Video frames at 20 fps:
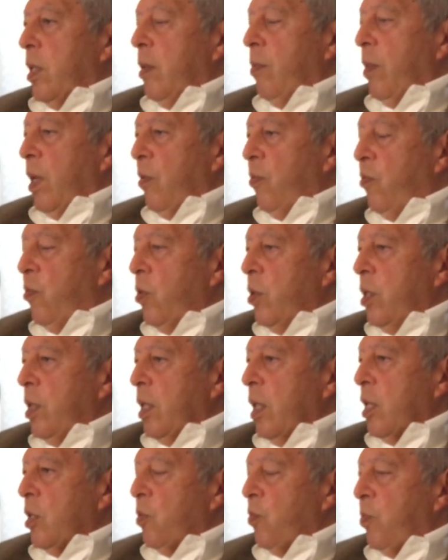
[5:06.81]
in my 40
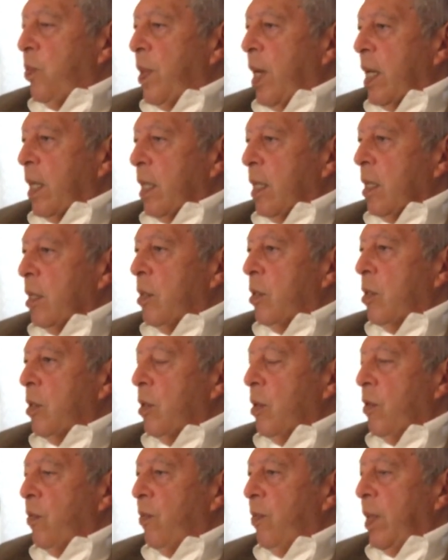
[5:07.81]
years of practice
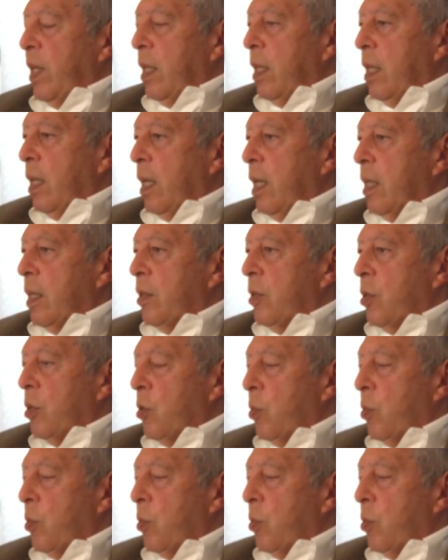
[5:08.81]
of mental health